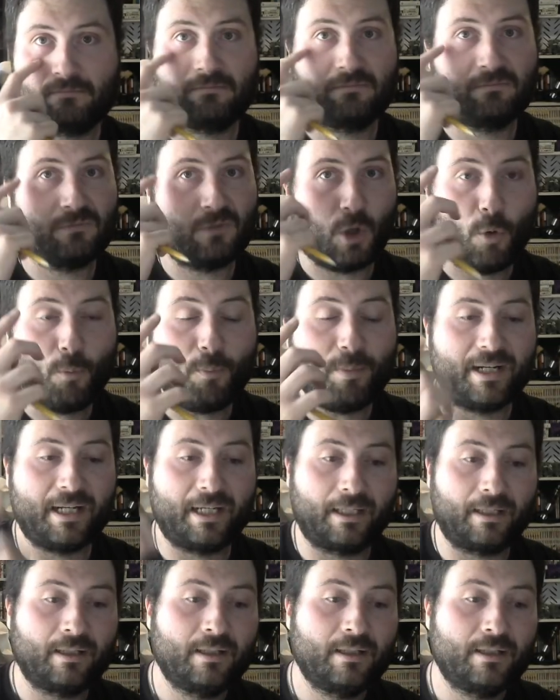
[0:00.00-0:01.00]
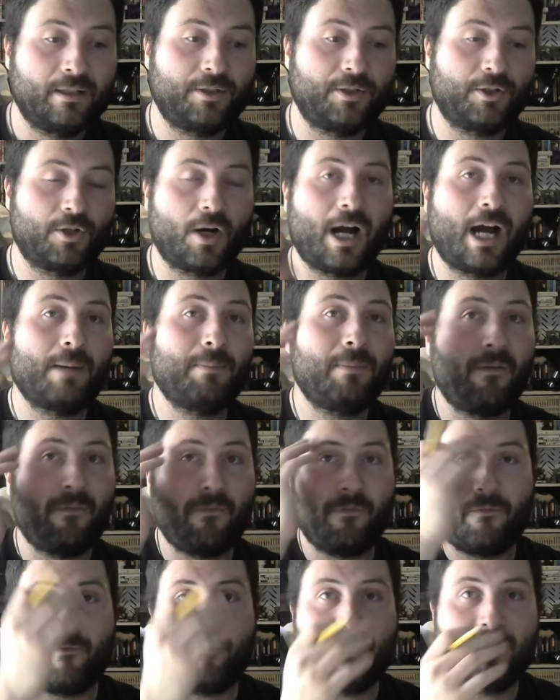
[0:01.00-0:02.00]
opening. Your eyeball
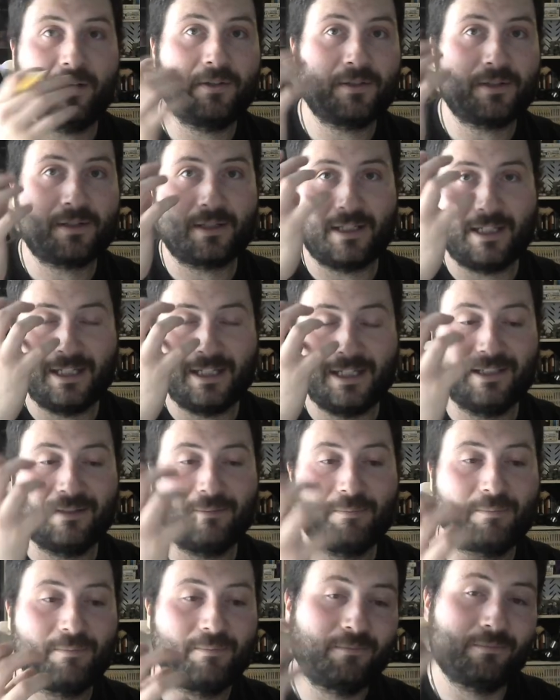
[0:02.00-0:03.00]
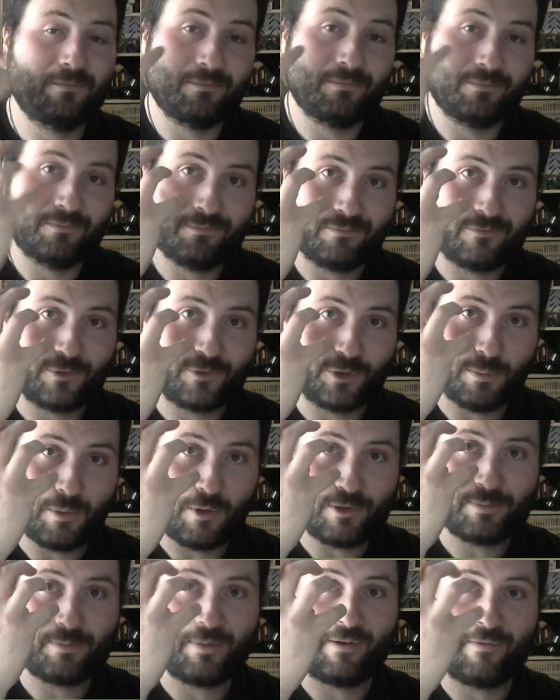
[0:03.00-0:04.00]
fills in, for the
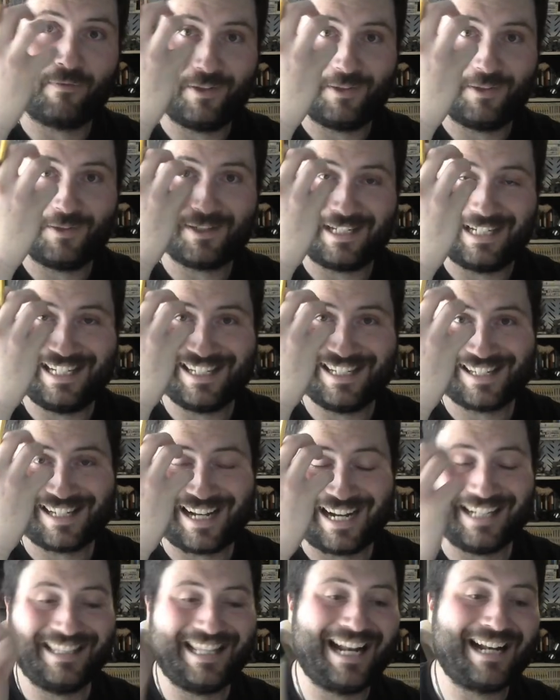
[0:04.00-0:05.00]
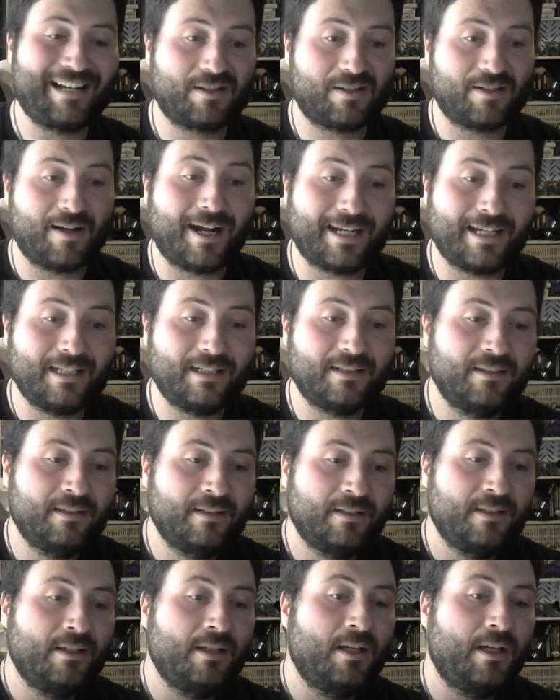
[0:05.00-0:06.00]
most part, fills inside that socket,
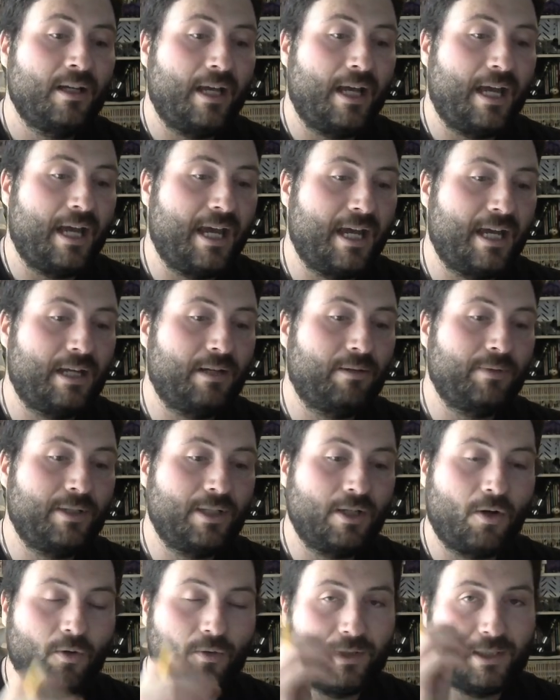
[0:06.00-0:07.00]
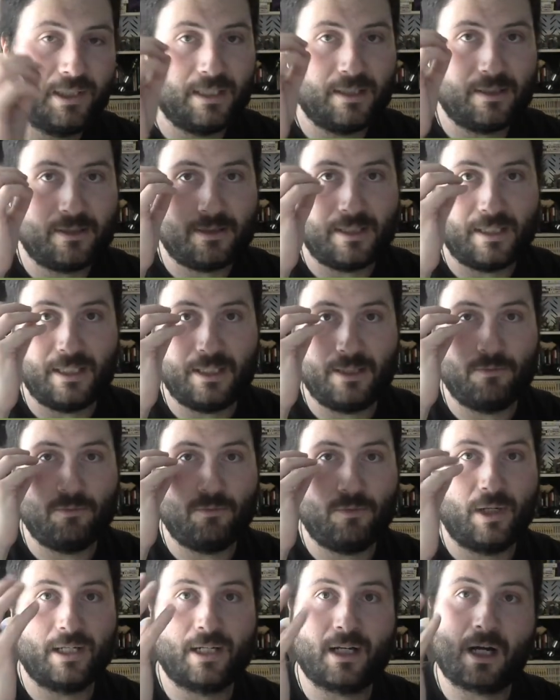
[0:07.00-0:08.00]
and we only see
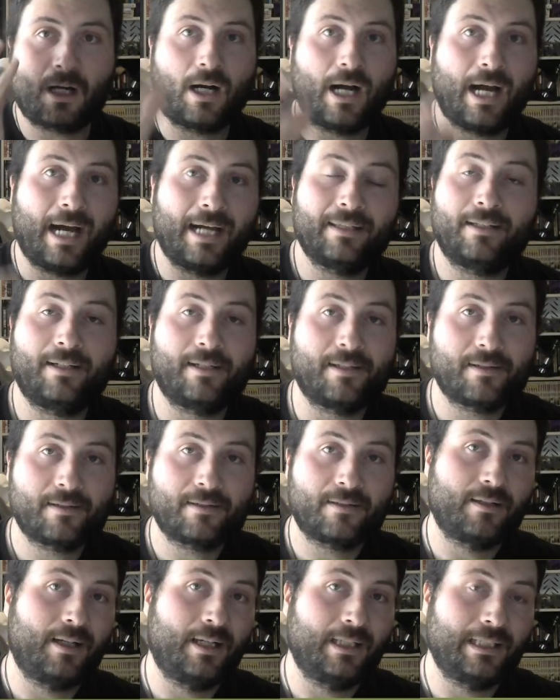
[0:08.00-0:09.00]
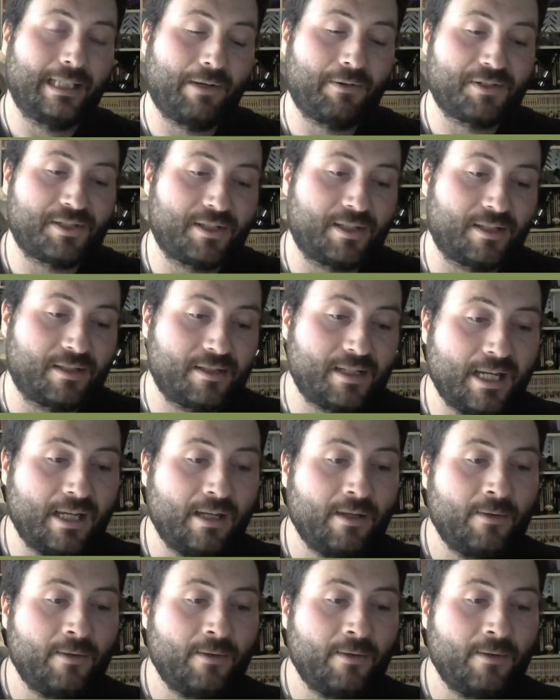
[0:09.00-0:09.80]
what our eyelids allow us to see.